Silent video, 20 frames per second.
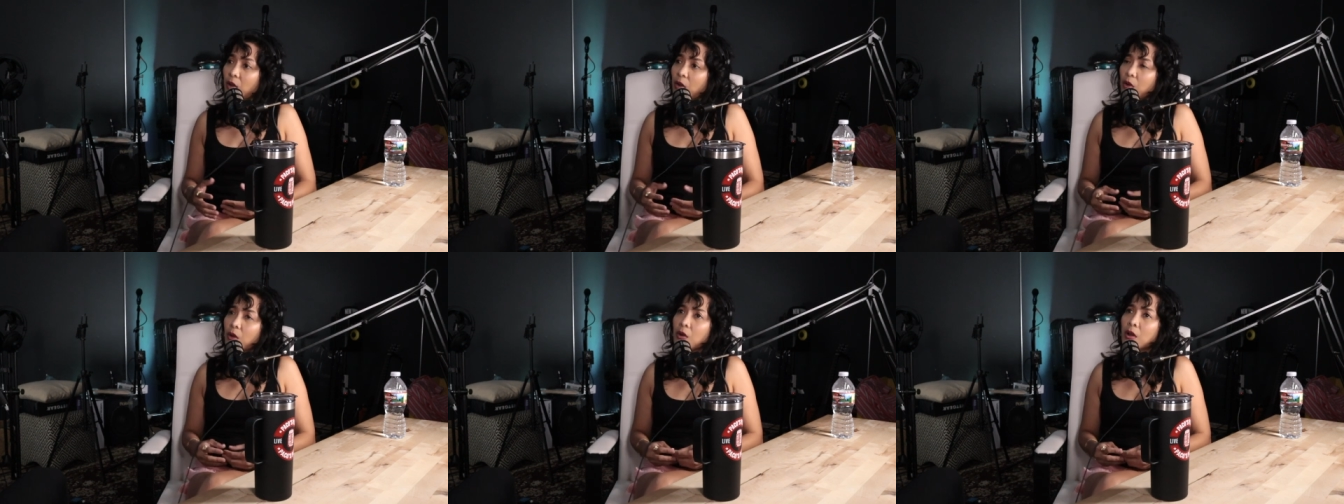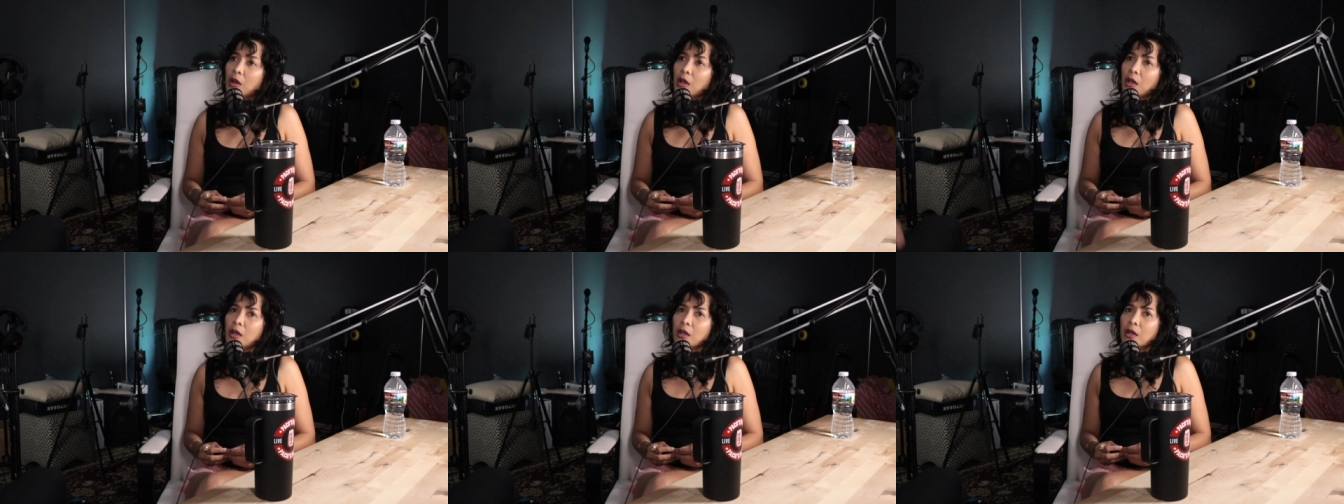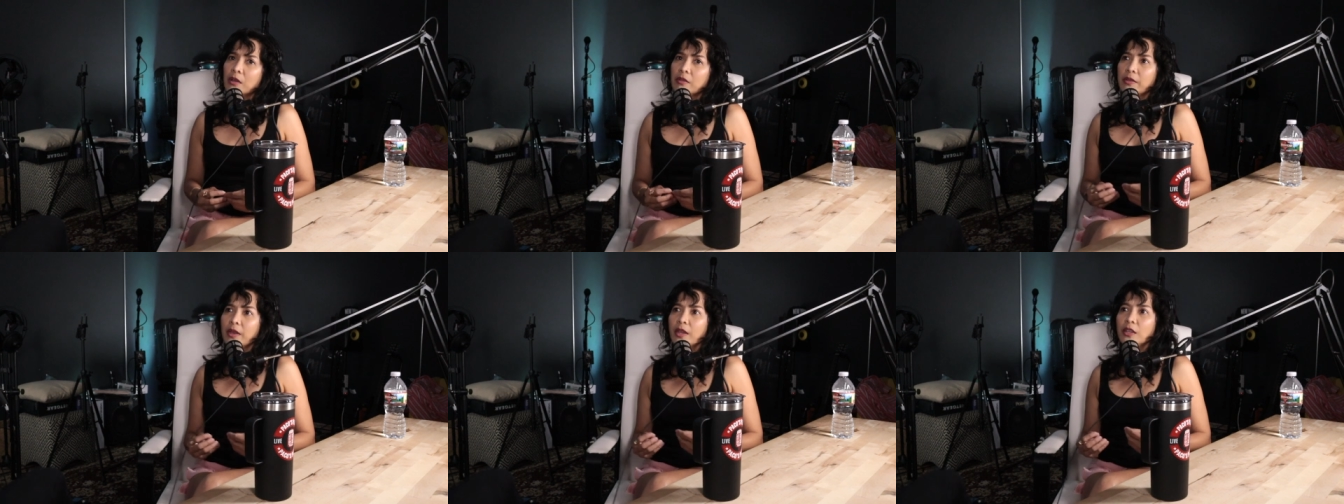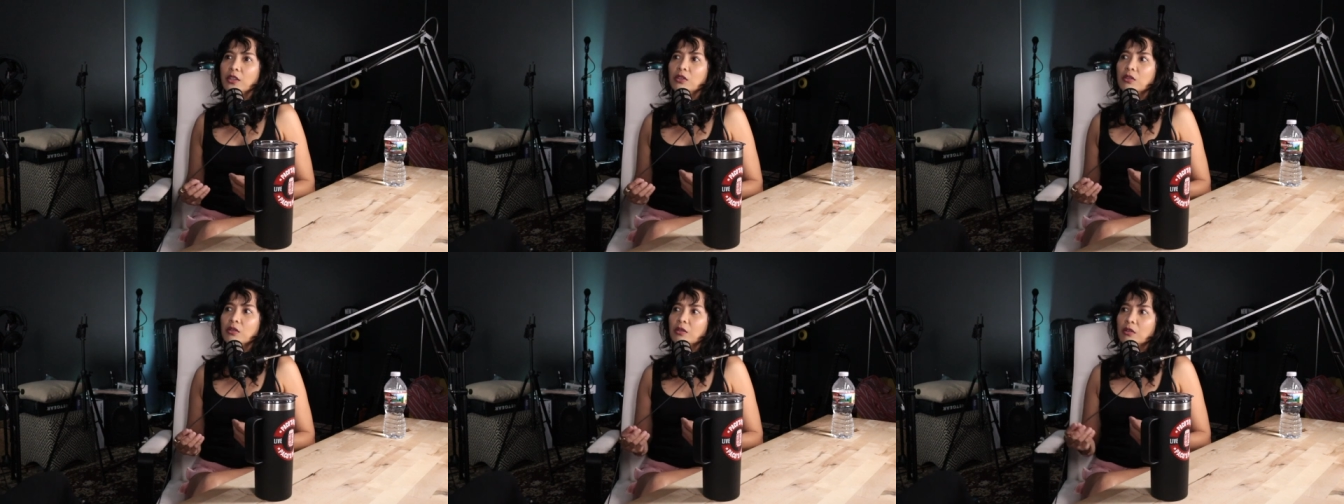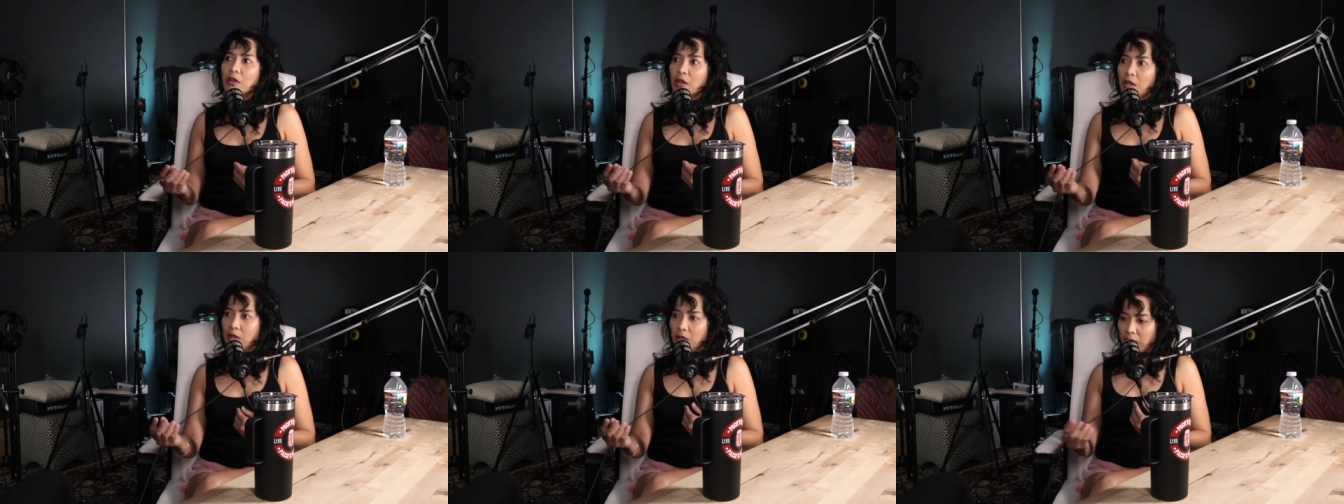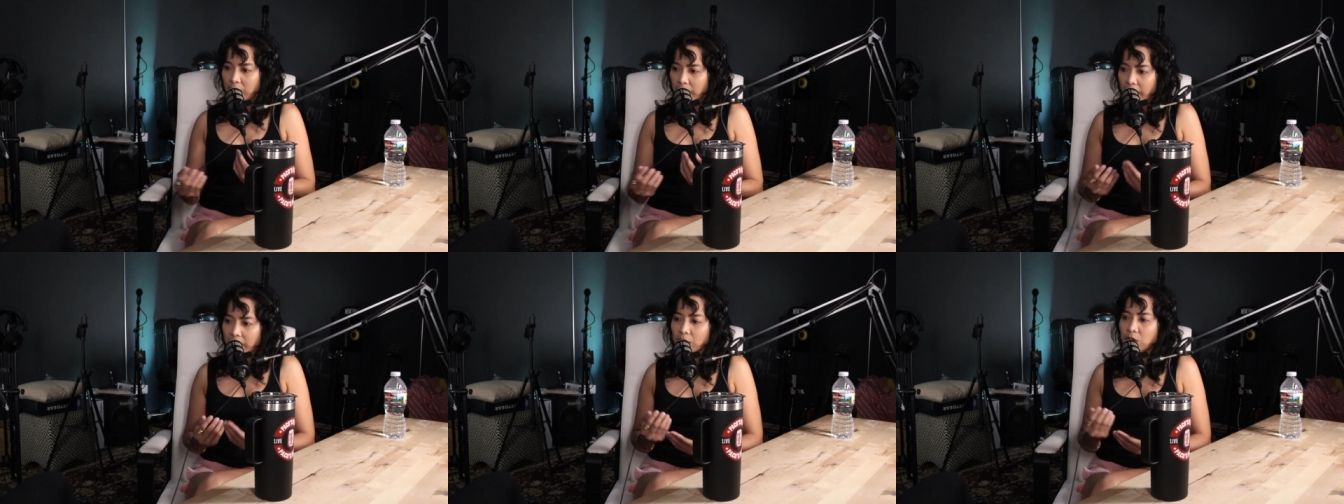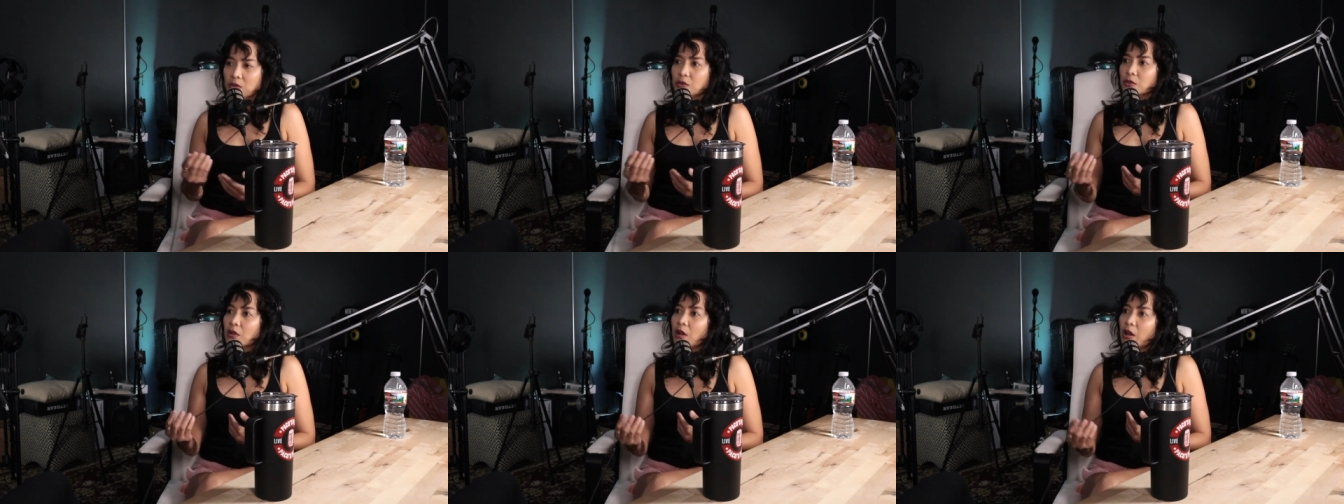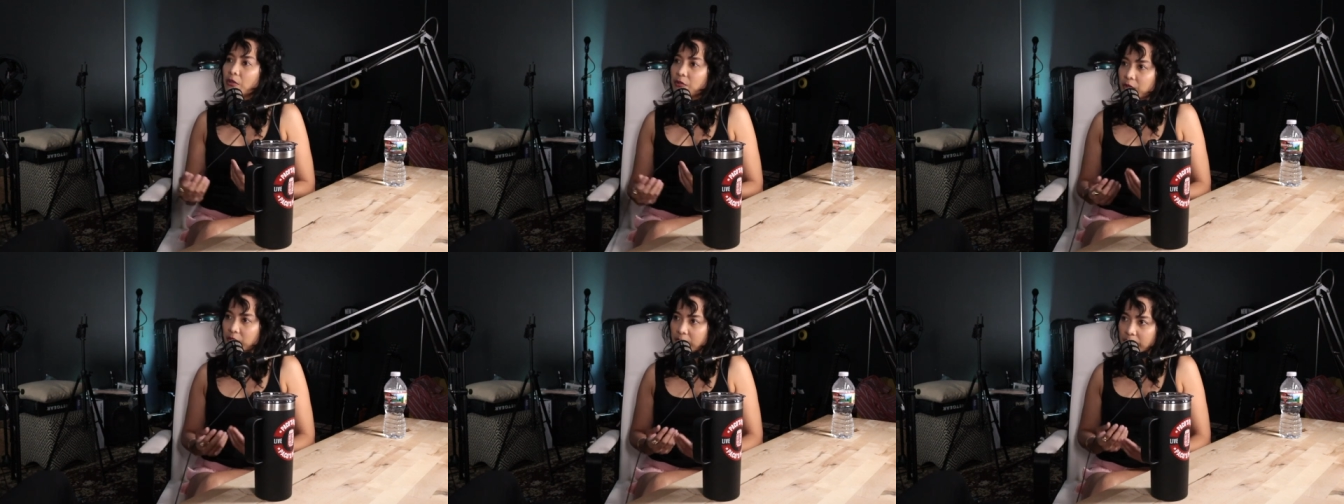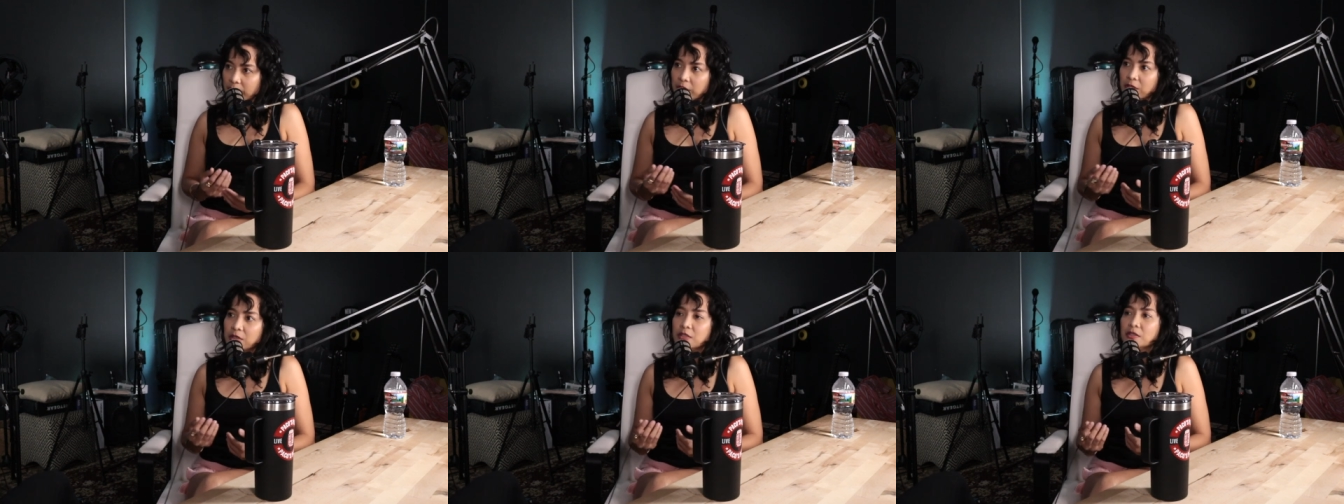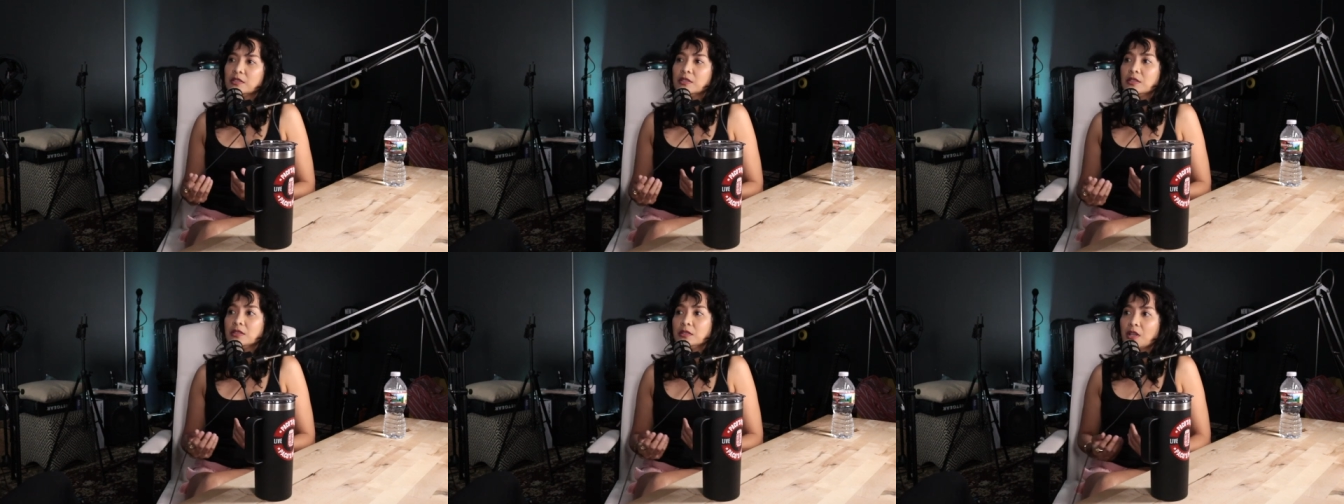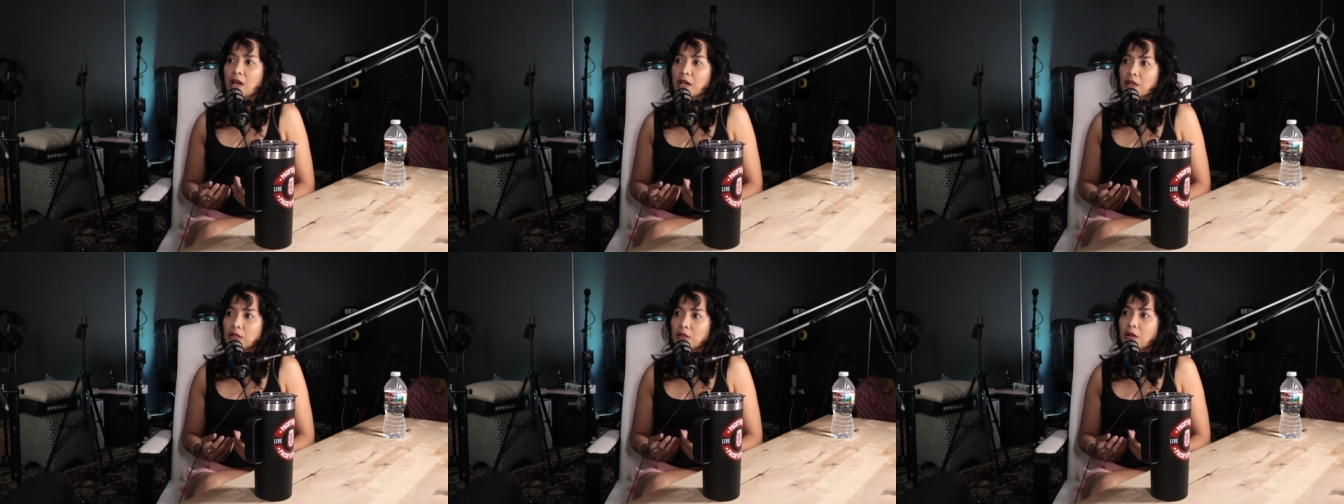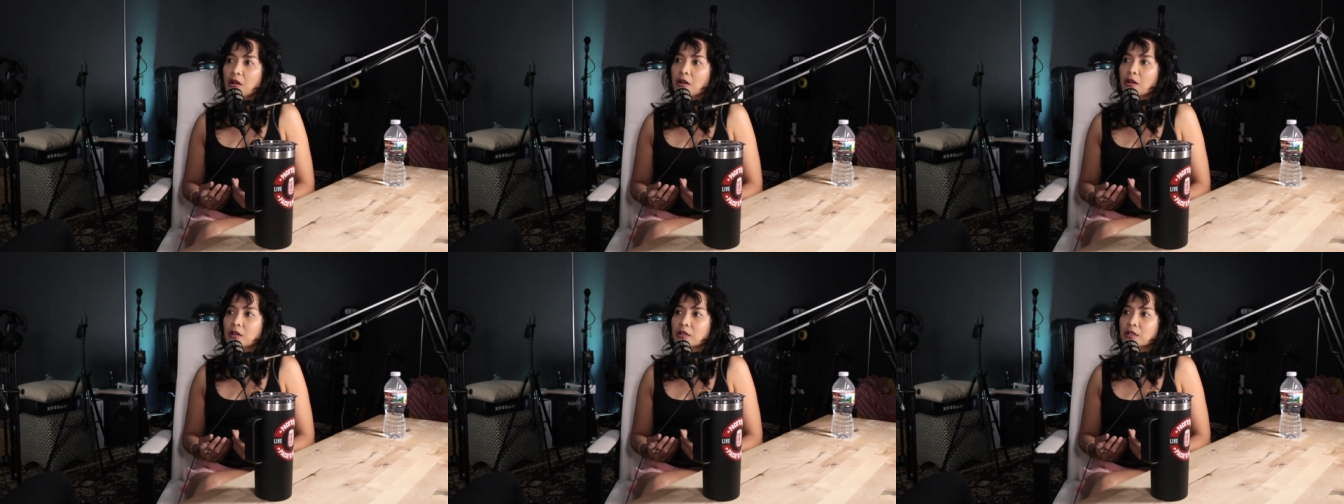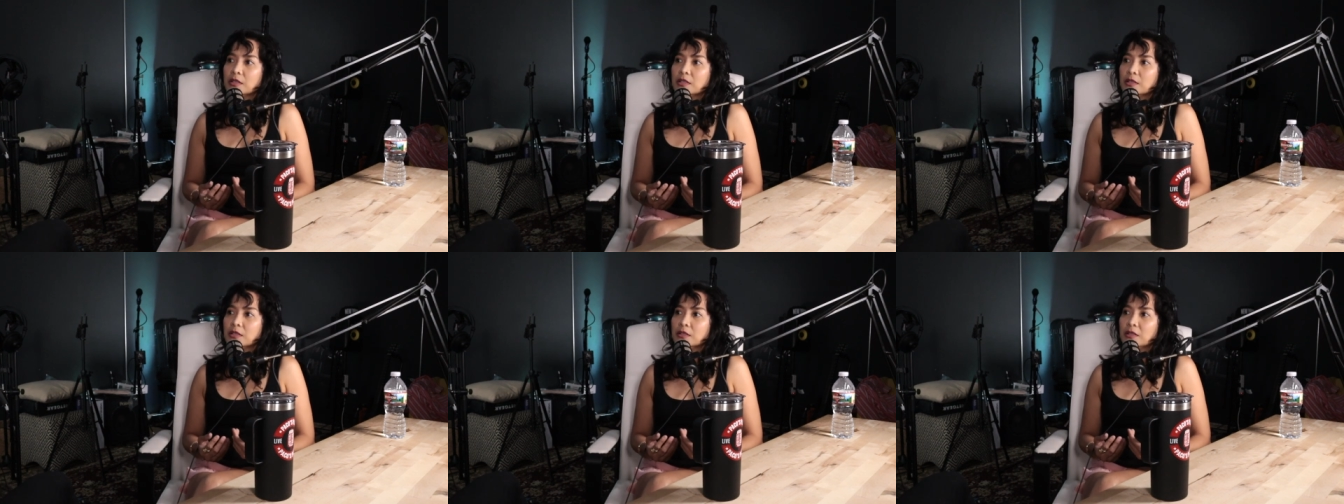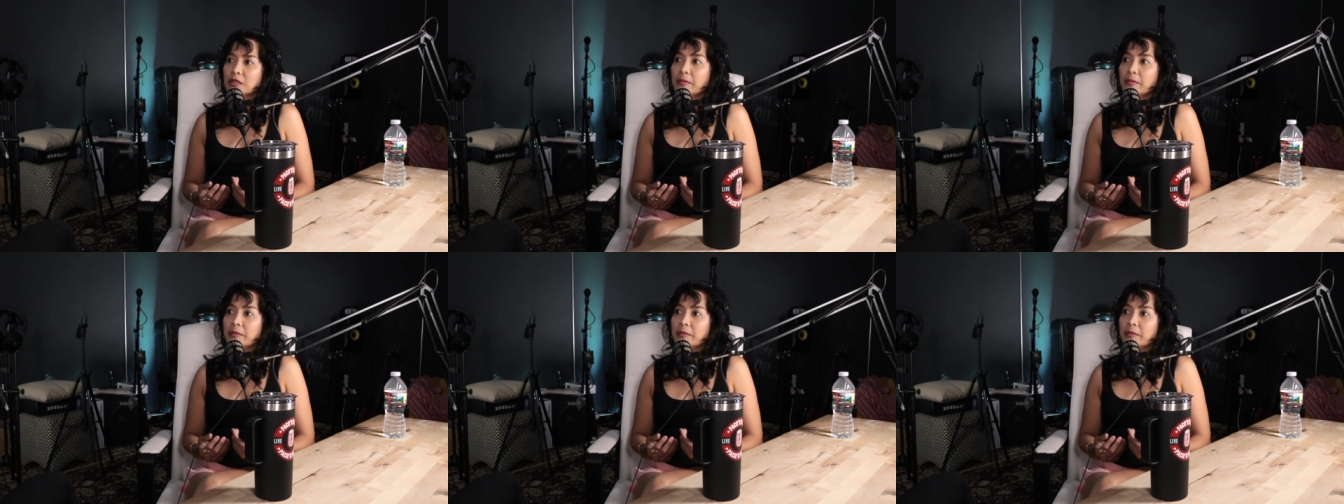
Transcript: Oo, then you get into conversations and dialogues,